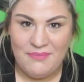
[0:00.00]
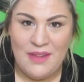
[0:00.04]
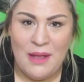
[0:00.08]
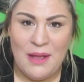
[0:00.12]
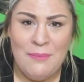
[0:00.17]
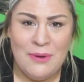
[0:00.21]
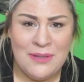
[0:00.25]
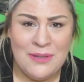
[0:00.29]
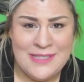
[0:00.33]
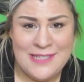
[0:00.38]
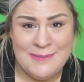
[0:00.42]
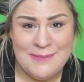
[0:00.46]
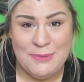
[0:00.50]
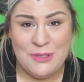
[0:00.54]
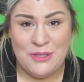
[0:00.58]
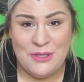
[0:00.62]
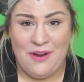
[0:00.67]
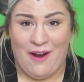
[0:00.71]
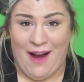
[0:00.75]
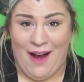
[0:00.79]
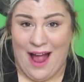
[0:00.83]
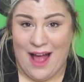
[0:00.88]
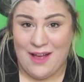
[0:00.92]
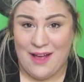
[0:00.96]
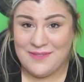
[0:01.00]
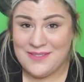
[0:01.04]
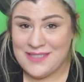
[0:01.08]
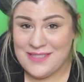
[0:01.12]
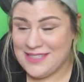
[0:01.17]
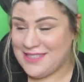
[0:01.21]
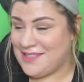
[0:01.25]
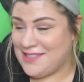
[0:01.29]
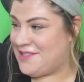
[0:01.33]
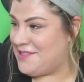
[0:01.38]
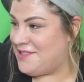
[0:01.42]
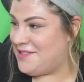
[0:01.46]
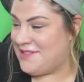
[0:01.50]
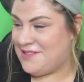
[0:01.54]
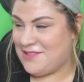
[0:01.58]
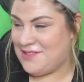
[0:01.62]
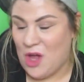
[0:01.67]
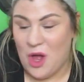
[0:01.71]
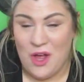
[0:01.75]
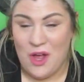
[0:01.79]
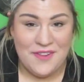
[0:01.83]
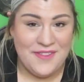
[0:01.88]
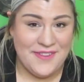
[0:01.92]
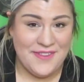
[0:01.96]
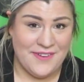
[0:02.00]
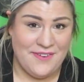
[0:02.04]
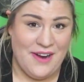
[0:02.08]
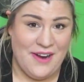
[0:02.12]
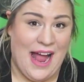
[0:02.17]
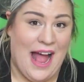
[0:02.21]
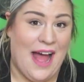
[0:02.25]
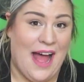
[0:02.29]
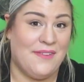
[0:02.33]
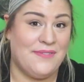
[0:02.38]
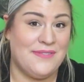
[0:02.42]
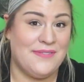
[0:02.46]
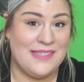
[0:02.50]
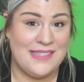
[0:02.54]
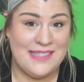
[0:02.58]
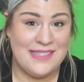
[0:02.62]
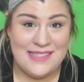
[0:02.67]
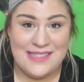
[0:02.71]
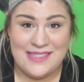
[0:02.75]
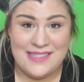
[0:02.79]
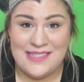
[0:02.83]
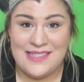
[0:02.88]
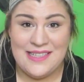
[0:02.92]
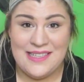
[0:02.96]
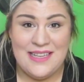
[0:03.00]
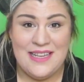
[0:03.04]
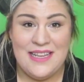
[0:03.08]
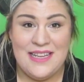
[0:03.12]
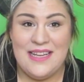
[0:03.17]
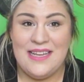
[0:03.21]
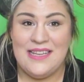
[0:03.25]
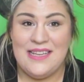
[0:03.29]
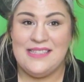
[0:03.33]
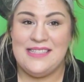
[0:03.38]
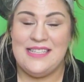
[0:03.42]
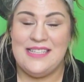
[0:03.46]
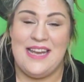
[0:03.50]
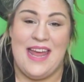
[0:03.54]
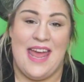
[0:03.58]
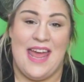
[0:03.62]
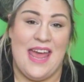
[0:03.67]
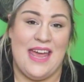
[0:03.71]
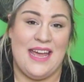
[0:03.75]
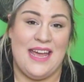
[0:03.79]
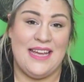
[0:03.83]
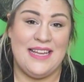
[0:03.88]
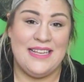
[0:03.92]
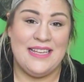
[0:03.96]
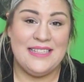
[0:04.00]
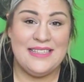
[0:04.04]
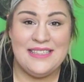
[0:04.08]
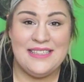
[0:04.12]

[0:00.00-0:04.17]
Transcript: Multiple crafts. All the crafts today.